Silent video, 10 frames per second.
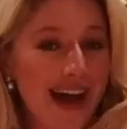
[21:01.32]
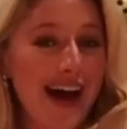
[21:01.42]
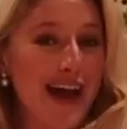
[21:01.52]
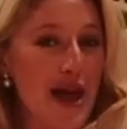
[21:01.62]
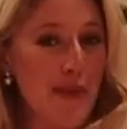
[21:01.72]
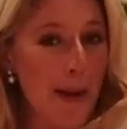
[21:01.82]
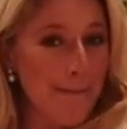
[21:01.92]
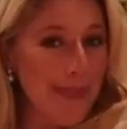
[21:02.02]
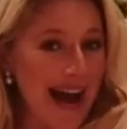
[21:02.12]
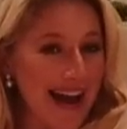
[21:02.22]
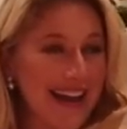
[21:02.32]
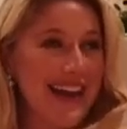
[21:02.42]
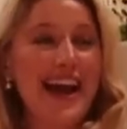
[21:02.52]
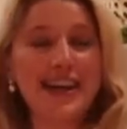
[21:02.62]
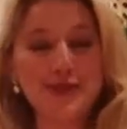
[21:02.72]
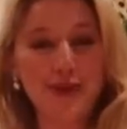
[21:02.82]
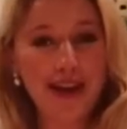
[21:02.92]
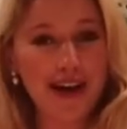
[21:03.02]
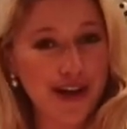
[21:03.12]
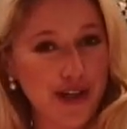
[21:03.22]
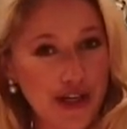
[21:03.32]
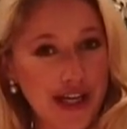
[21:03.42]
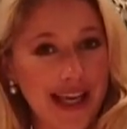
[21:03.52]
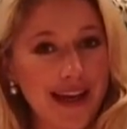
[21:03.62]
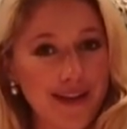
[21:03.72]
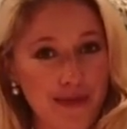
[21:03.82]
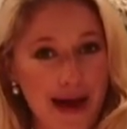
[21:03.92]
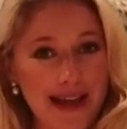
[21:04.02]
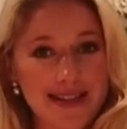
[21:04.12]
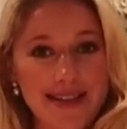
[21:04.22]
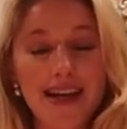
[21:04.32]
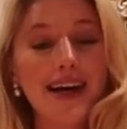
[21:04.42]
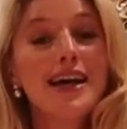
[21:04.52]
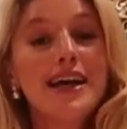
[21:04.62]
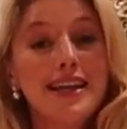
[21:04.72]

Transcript: I am back and we are cooking the pasta.